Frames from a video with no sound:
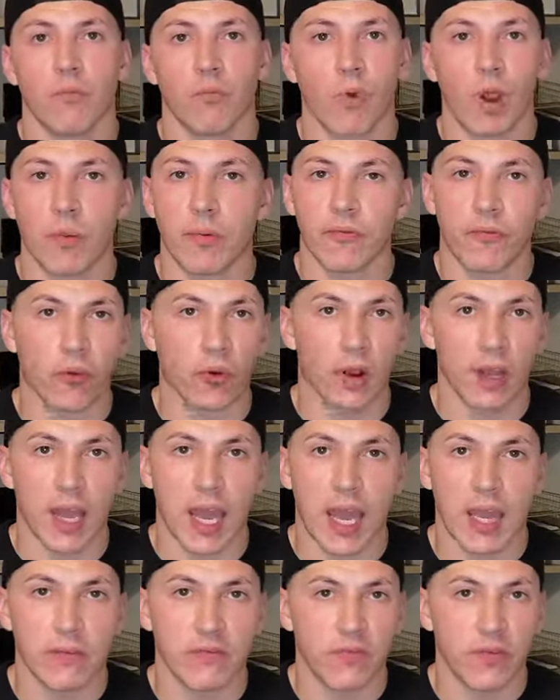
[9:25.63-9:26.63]
right before a
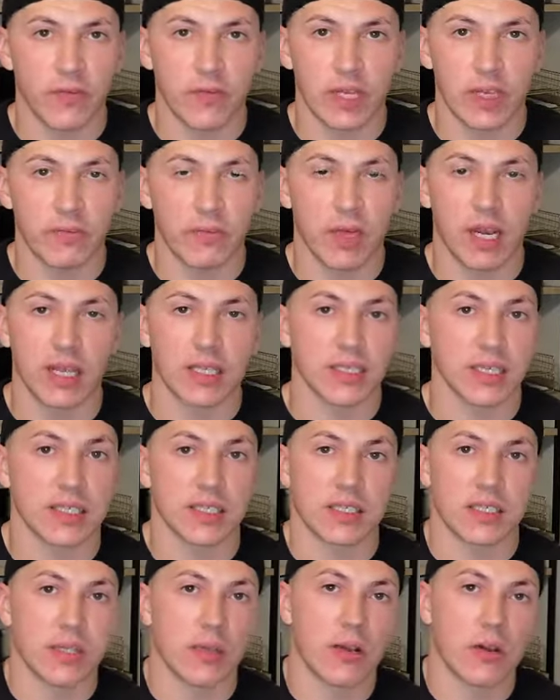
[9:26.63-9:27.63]
game, 15 minutes,
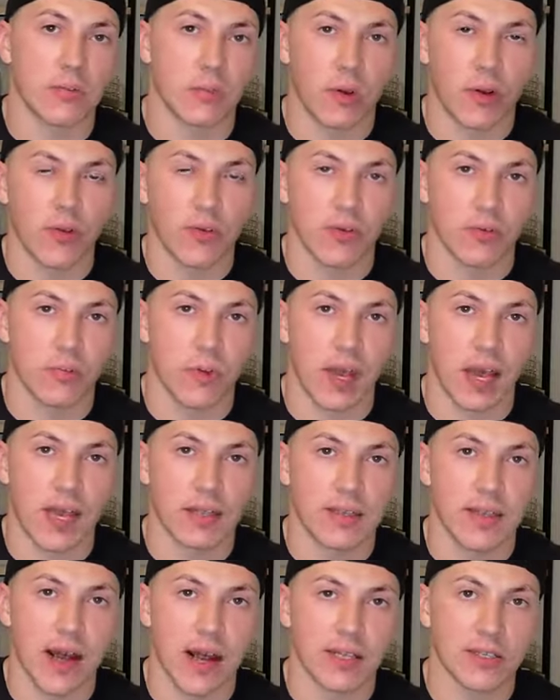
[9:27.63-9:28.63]
gets his lung punctured
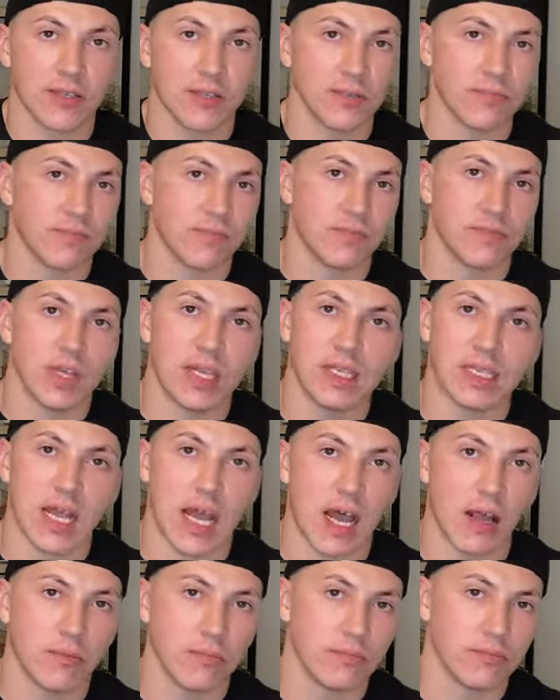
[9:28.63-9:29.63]
by a doctor. He's
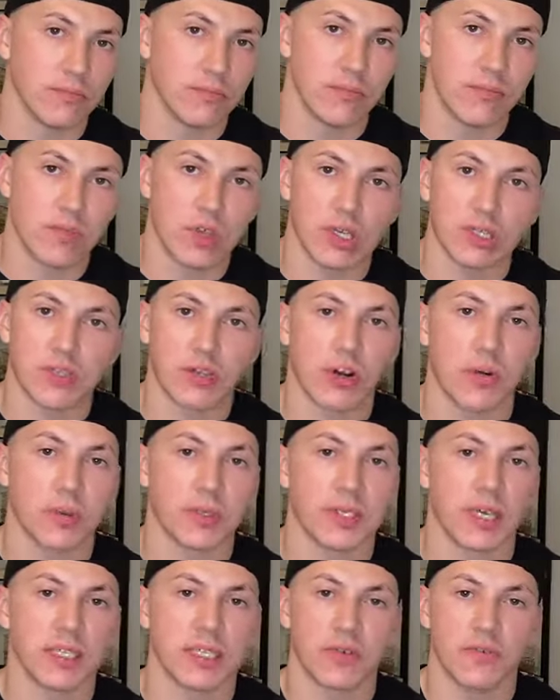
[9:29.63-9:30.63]
out. Justin
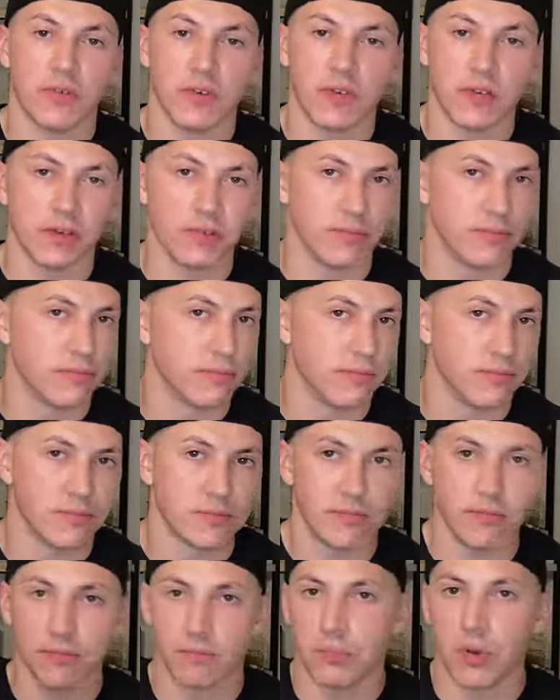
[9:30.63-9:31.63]
Herbert takes the field,
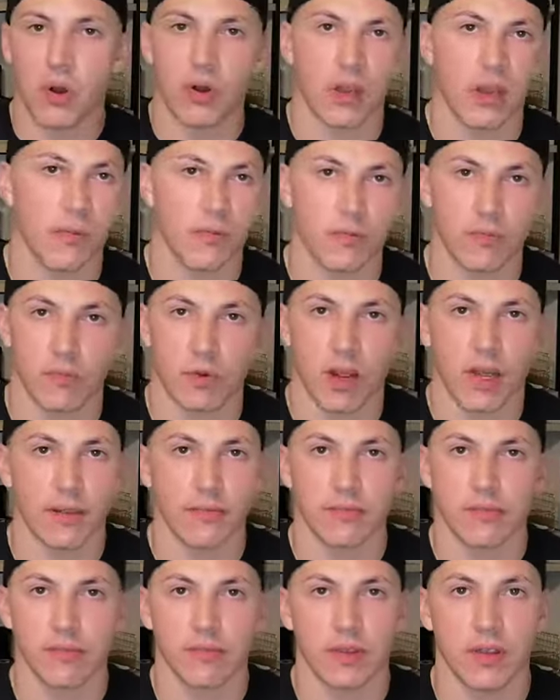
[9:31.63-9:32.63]
ball game,
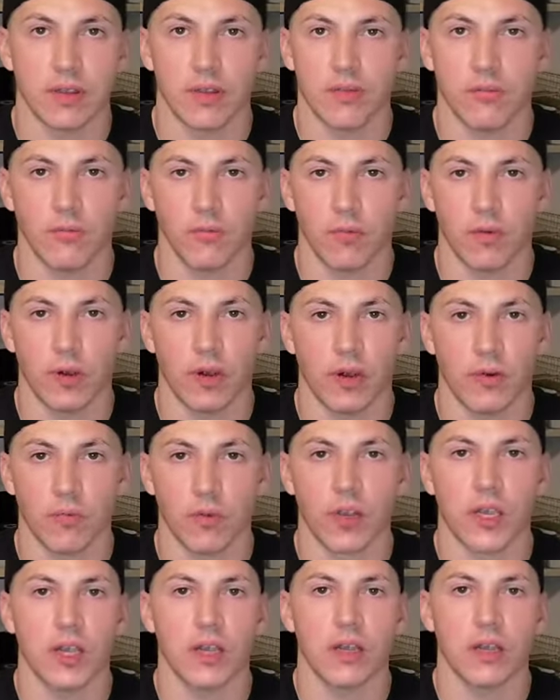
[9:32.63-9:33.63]
right? Uh,
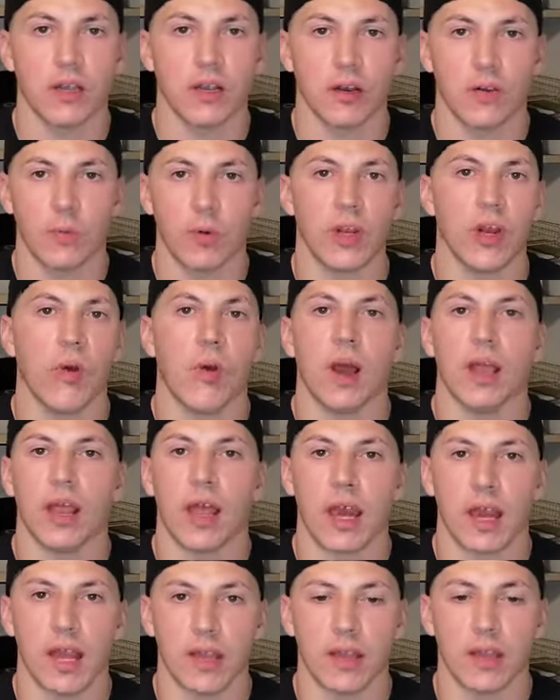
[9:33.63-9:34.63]
rookie of the year, we know how
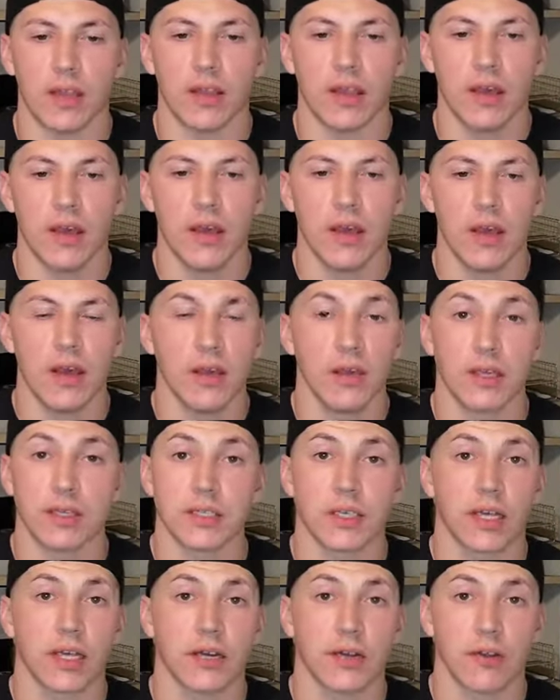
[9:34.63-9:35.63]
that ended.
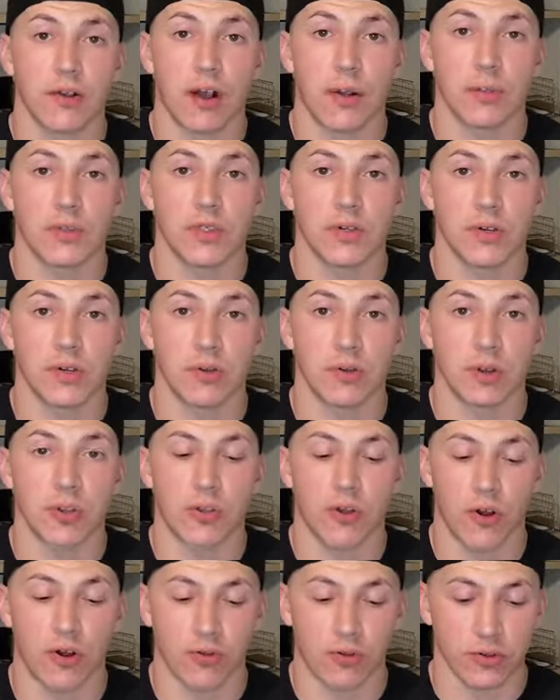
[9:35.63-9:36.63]
Doesn't get another opportunity with the
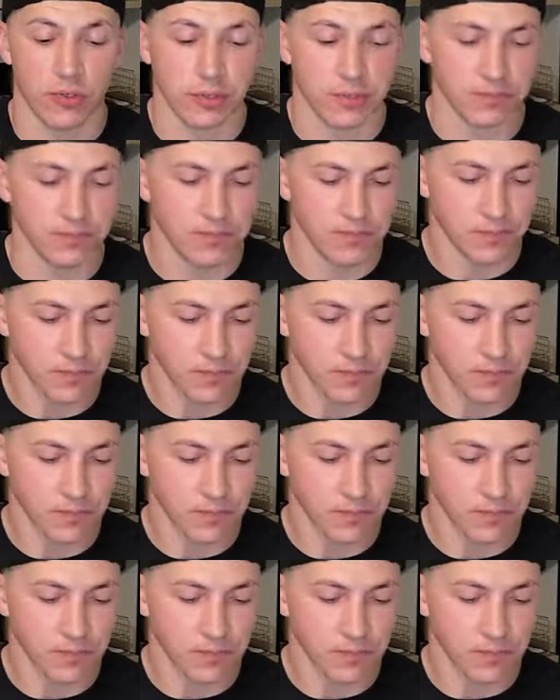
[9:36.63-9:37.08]
Chargers.